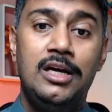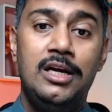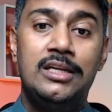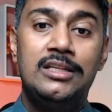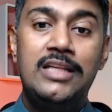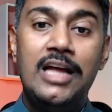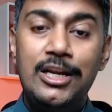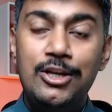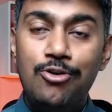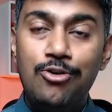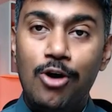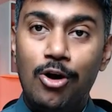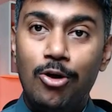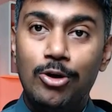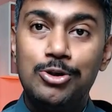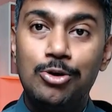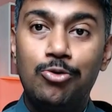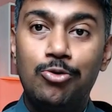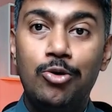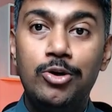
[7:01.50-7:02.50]
Then you are also
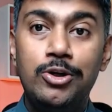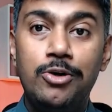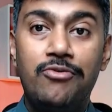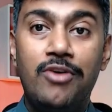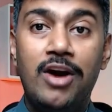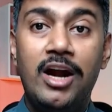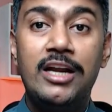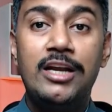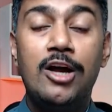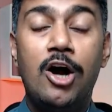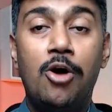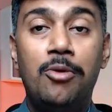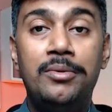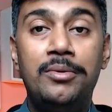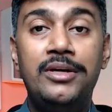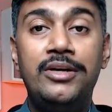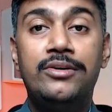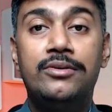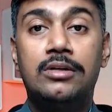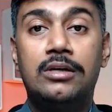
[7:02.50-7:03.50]
going to find how
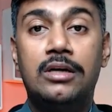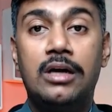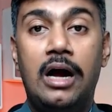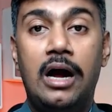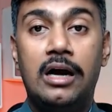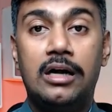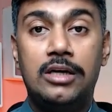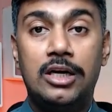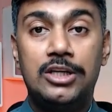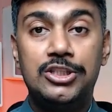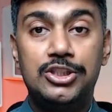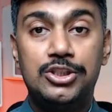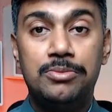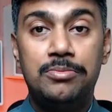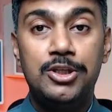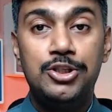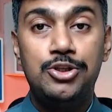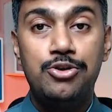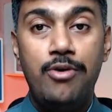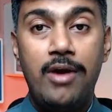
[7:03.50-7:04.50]
many customers
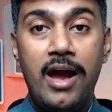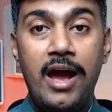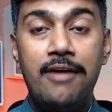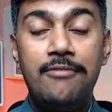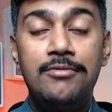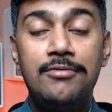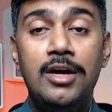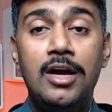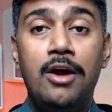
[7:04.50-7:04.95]
you have